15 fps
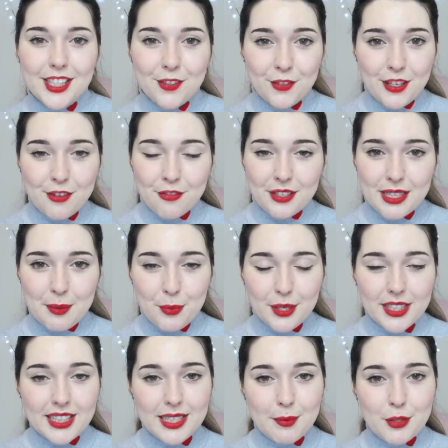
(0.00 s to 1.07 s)
If you have really
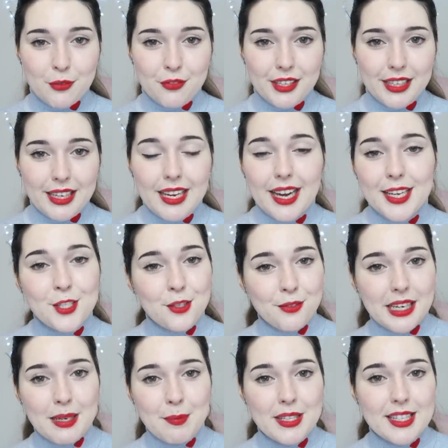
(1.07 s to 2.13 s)
pretty lips already, I do
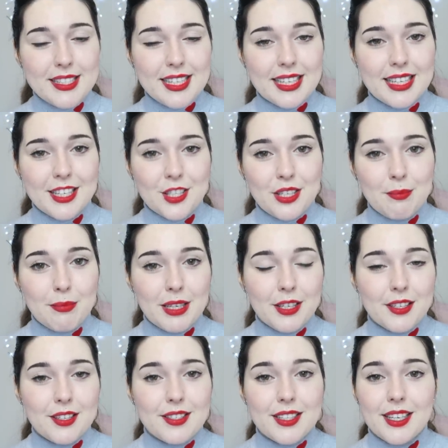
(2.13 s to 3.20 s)
recommend this collection
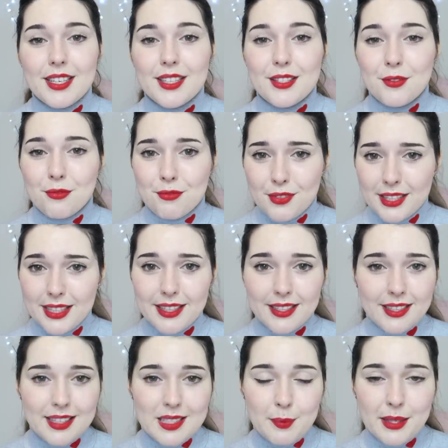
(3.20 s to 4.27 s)
because it is really
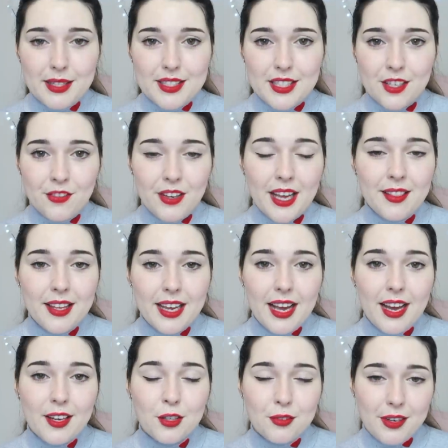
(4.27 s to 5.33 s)
inexpensive and they
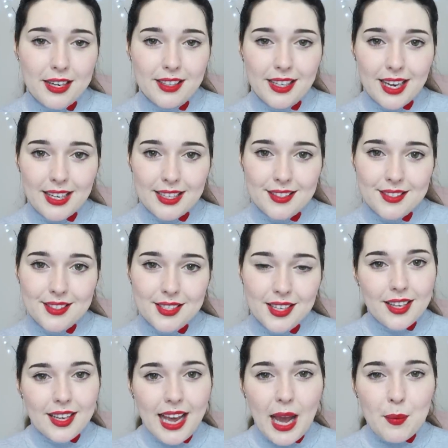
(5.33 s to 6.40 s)
are great colours.
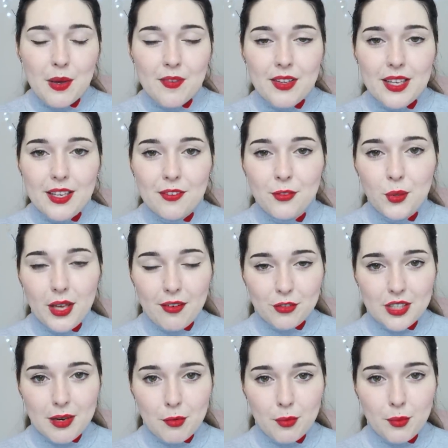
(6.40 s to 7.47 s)
However, if you have
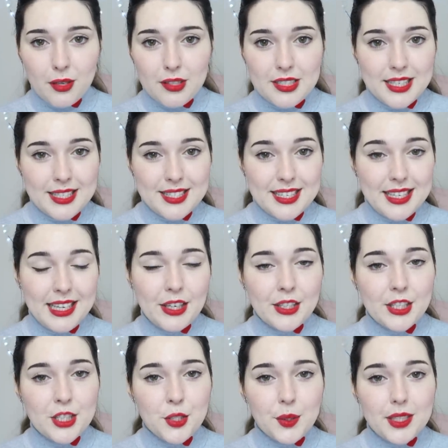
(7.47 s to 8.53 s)
trouble with tints
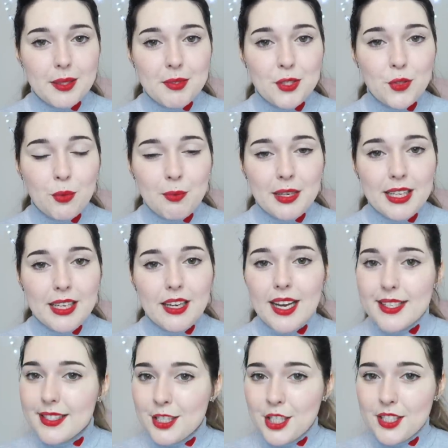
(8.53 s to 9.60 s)
adhering to your lips normally, I
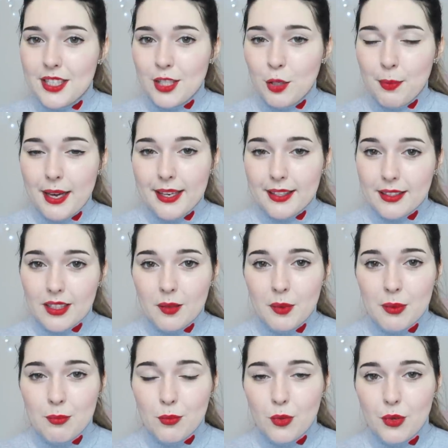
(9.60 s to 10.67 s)
suggest that you pay a little
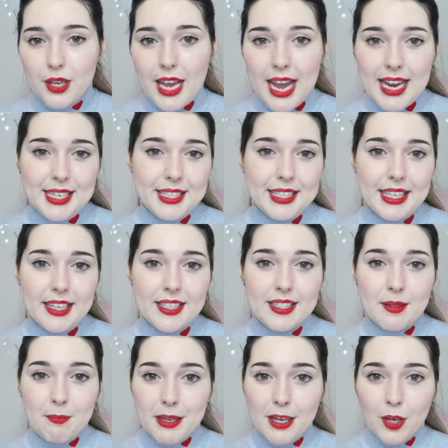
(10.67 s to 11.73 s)
bit more and get
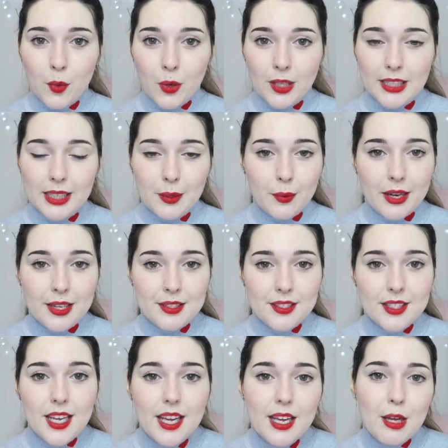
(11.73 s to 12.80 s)
some better quality
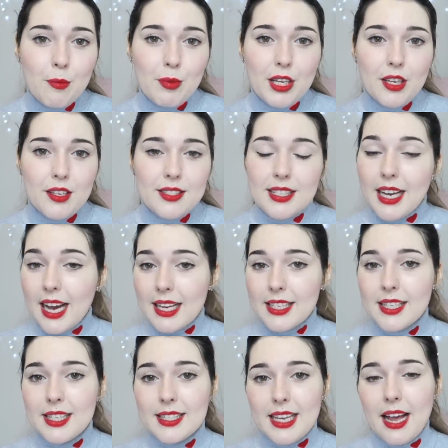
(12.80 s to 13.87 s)
ones because there are
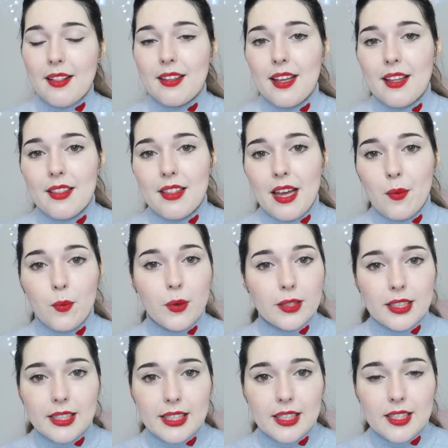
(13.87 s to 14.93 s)
tints out there that will
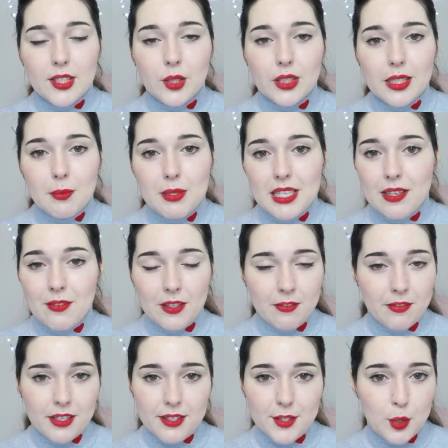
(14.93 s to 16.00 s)
adhere to your lips even if
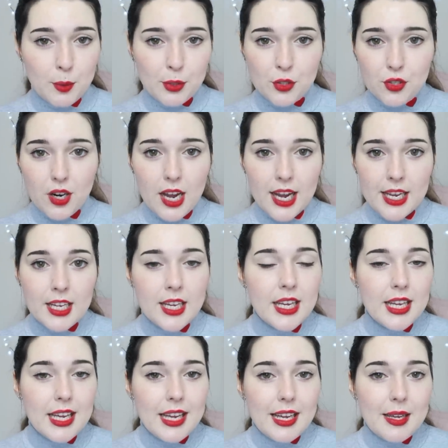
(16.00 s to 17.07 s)
they're super dry,
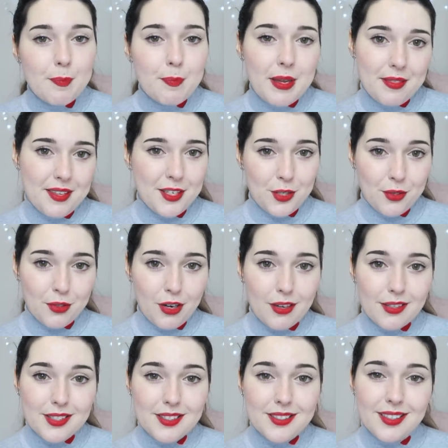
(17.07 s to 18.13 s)
but they do
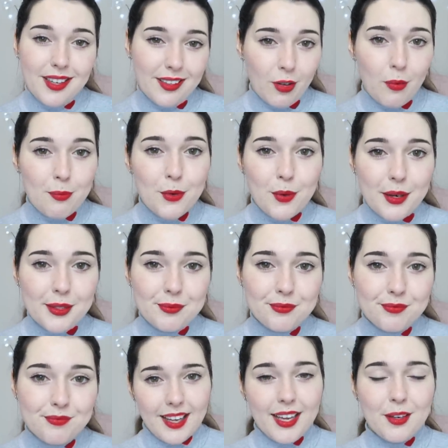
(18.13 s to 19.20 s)
cost a lot more.
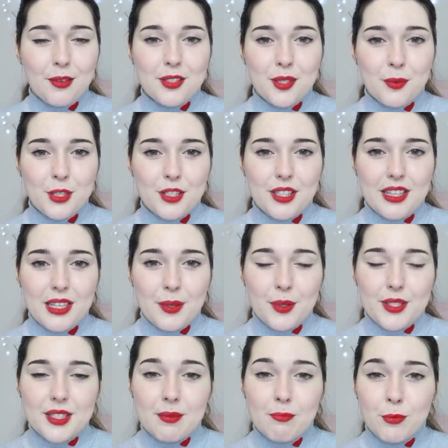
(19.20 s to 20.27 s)
I also wish that there were
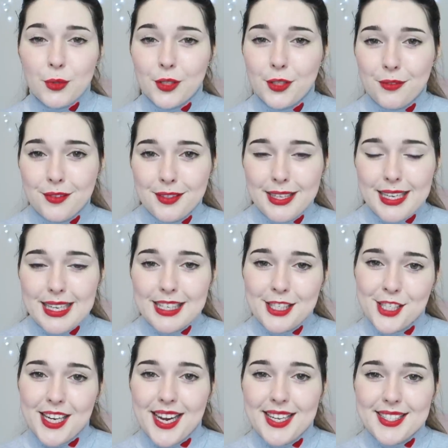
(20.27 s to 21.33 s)
some more unique
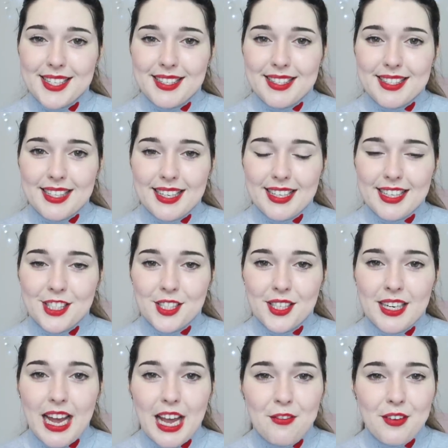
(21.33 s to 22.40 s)
shades in this
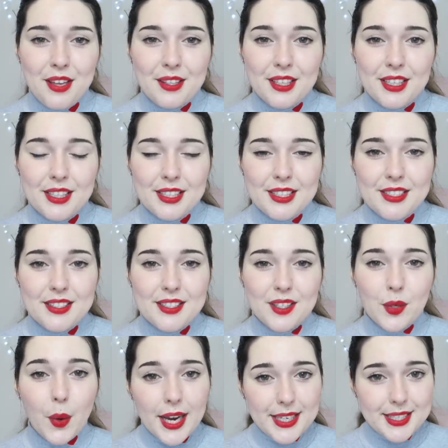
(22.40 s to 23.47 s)
collection. I found that it is
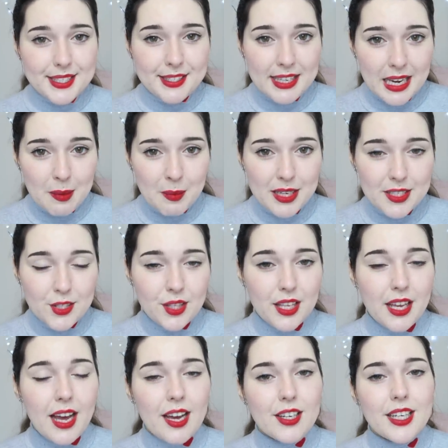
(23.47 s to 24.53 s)
quite samey, so
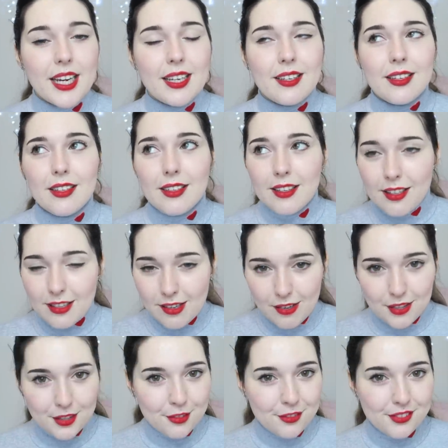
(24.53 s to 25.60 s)
there are a
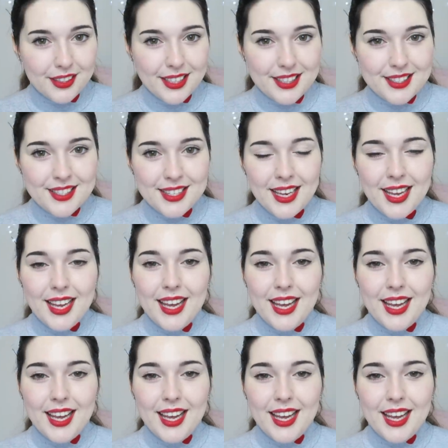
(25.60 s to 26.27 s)
lot of reds